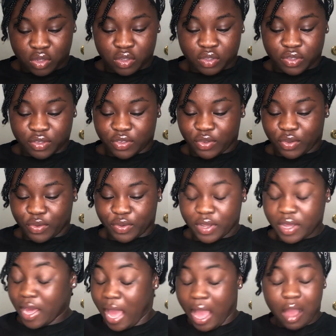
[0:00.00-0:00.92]
So
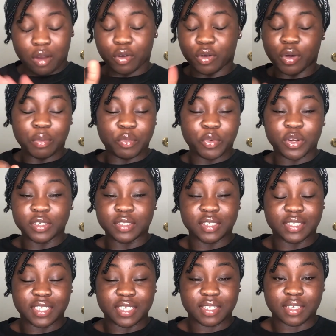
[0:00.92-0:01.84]
I'll go more into
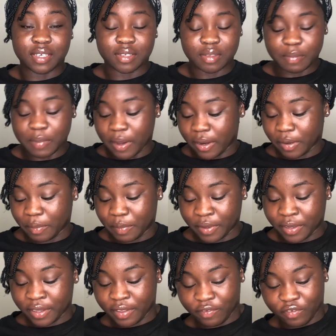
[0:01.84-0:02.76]
details about it,
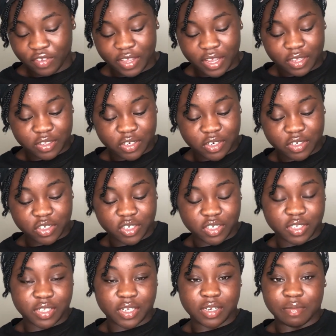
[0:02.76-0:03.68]
but if you guys are
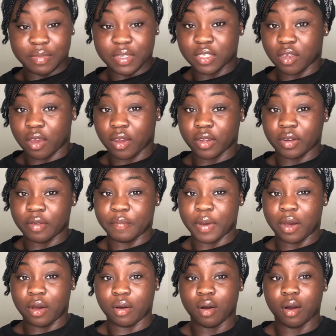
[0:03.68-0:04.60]
interested in me talking
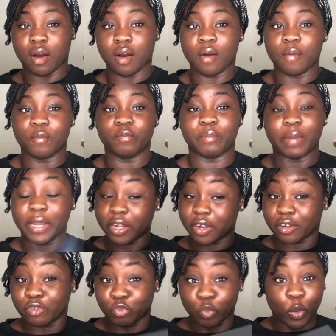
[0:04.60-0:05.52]
about
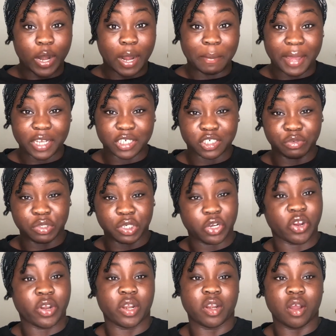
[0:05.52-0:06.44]
what I'm actually
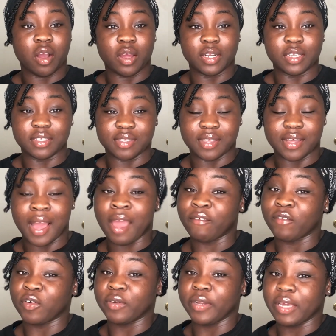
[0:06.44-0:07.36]
recording on is the
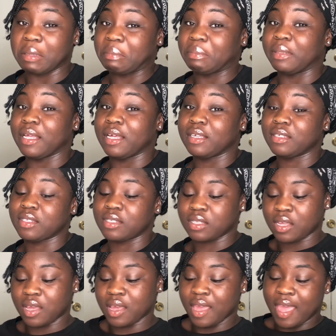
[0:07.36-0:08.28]
iPhone 8 Plus,
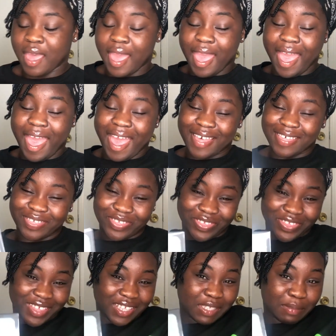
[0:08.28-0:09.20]
and
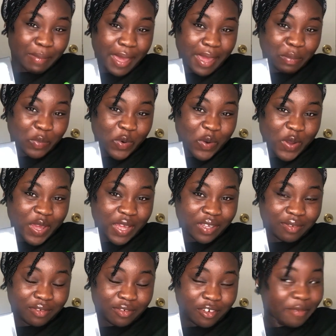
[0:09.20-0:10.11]
this bad
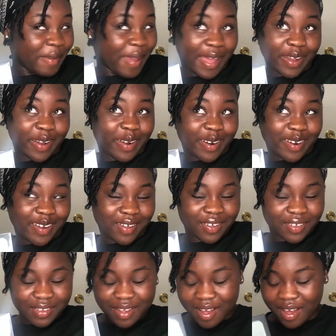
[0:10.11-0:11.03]
boy or bad girl,
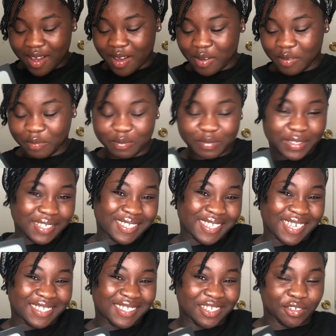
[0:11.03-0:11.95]
please
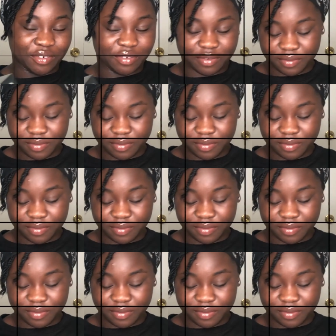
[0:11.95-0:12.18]
stay tuned.